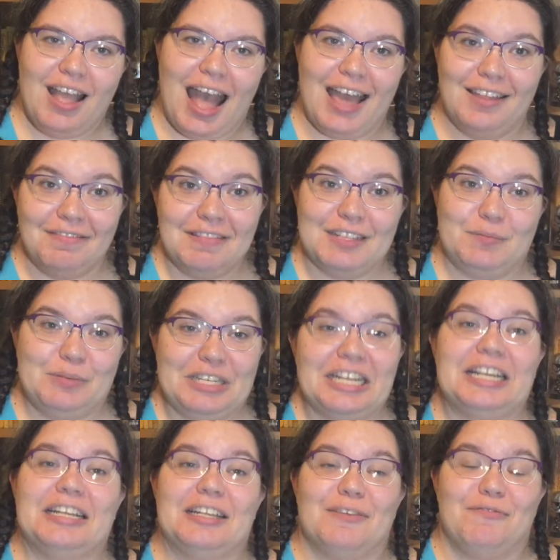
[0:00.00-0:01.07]
And in this
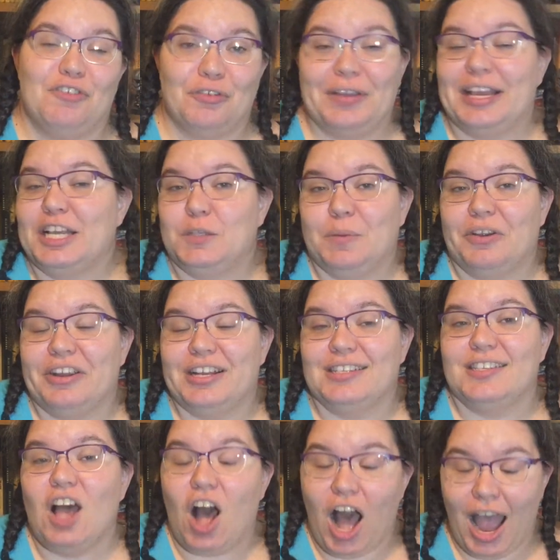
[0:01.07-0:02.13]
particular viewing
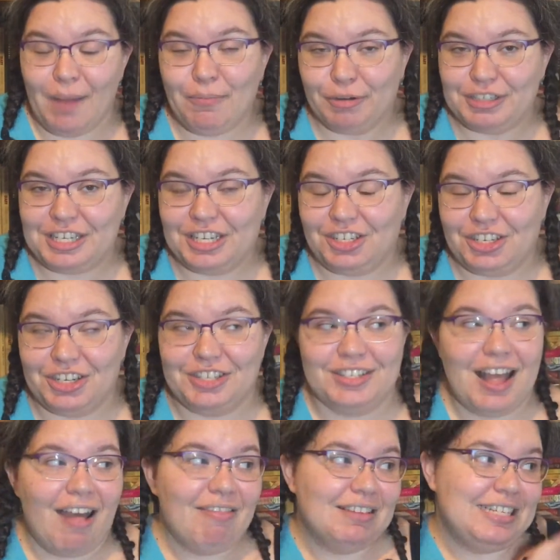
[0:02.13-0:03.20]
experience, I brought
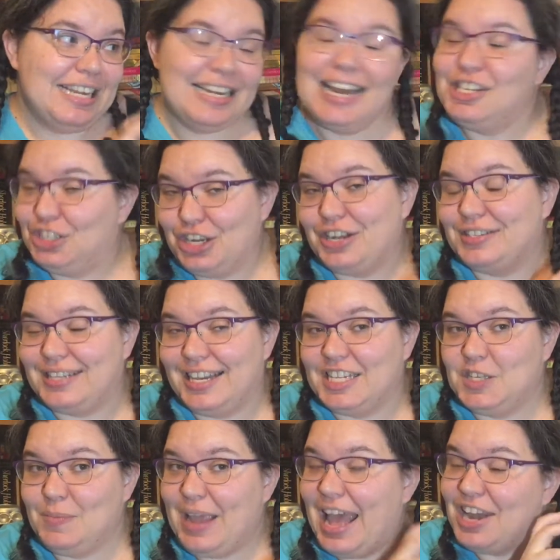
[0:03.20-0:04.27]
tissues. The teenage girls
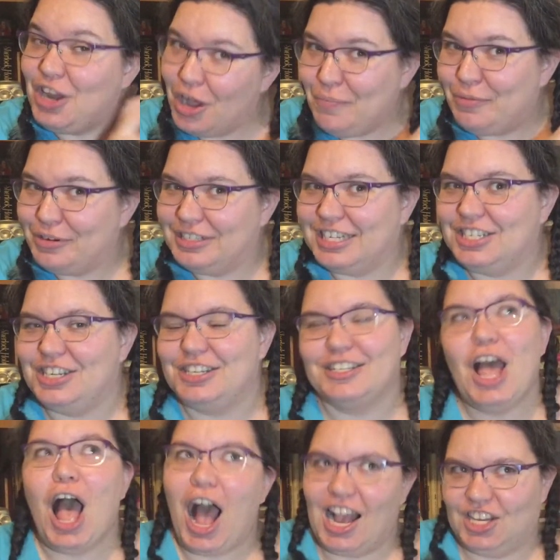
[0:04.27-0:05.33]
next to me had not brought
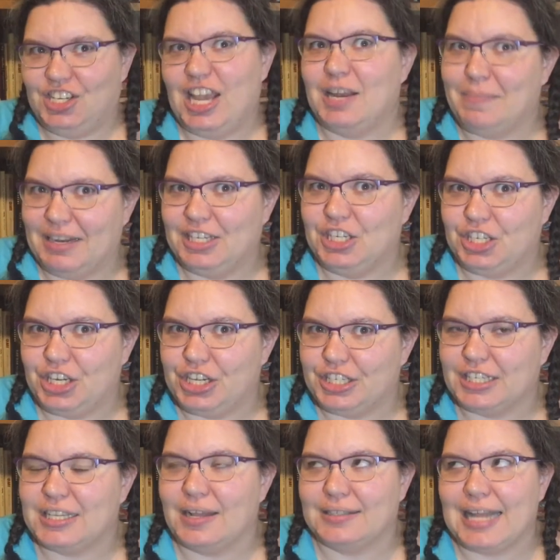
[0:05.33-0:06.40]
tissues. I shared my tissues
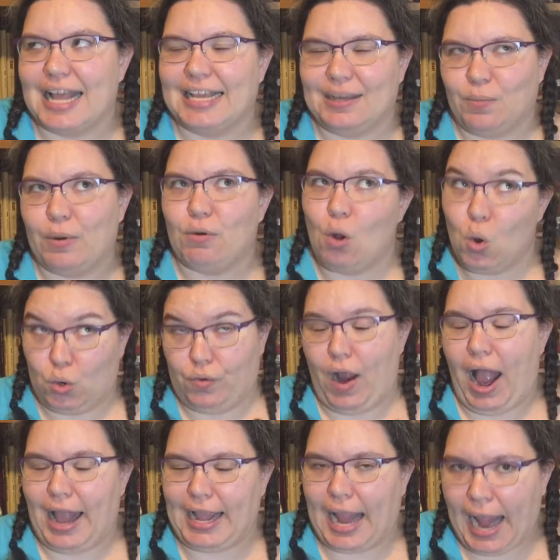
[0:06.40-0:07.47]
because I was like, we're all
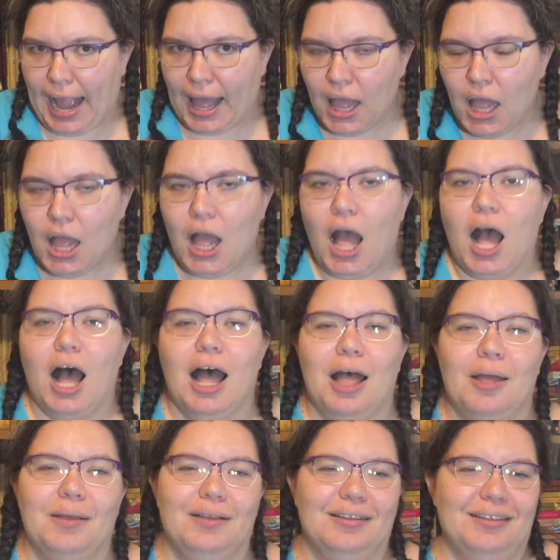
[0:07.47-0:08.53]
crying here.
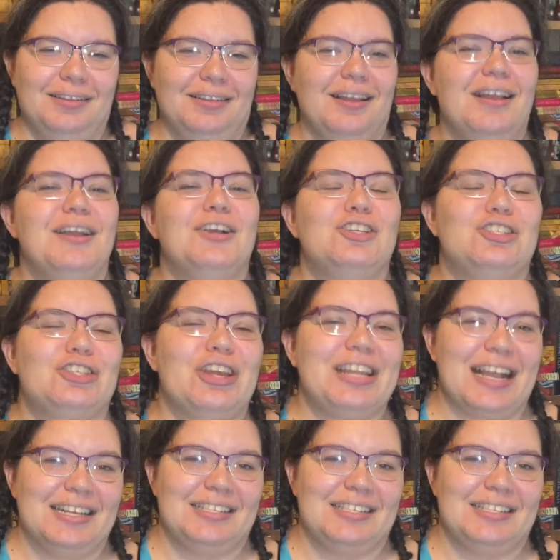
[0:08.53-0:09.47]
So